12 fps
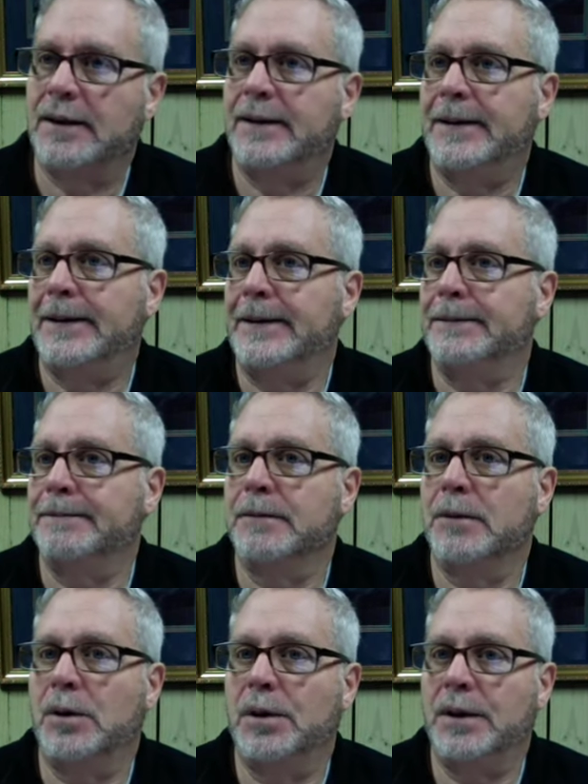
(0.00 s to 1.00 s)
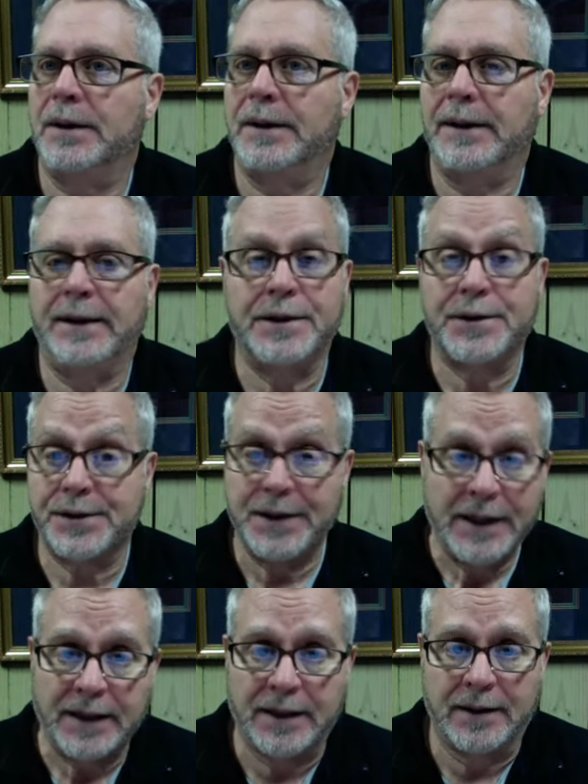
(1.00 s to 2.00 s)
it is
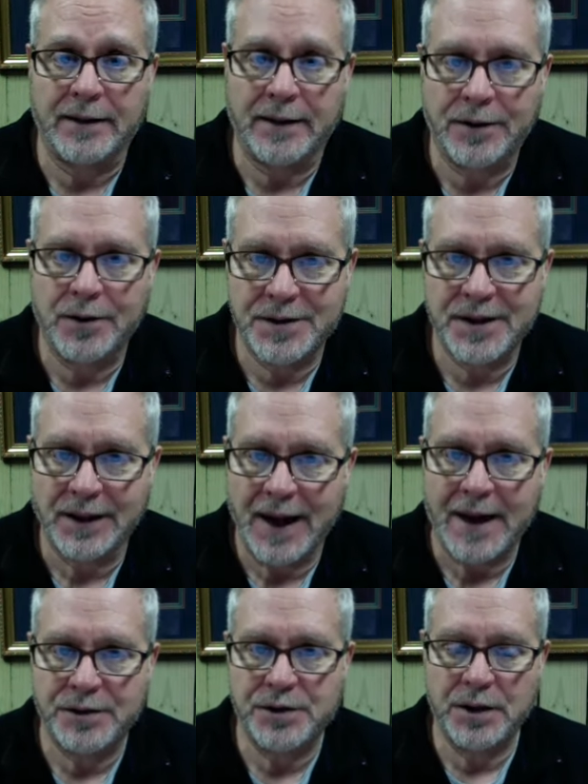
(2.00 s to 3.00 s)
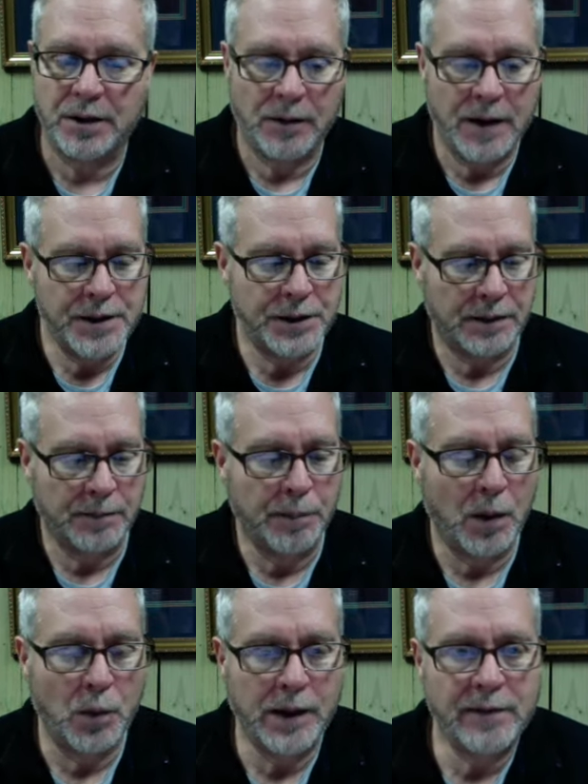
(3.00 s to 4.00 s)
seen that there is a last generation,
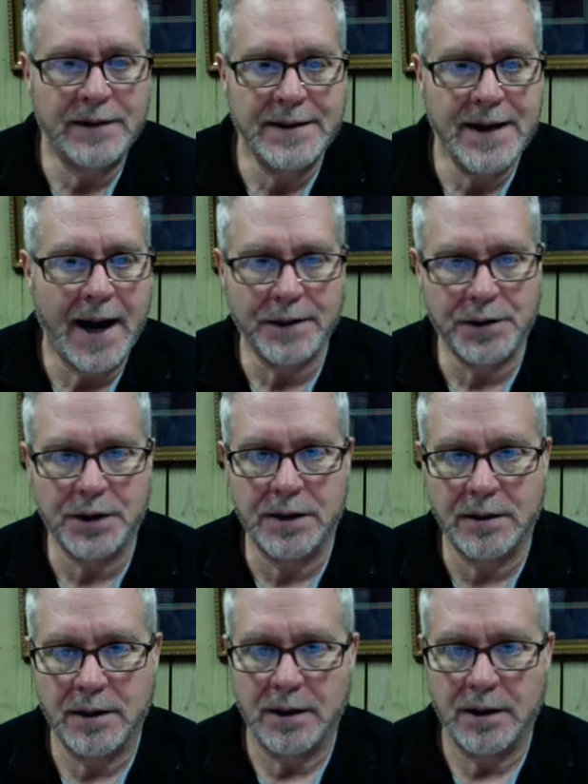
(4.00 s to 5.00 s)
but we have attached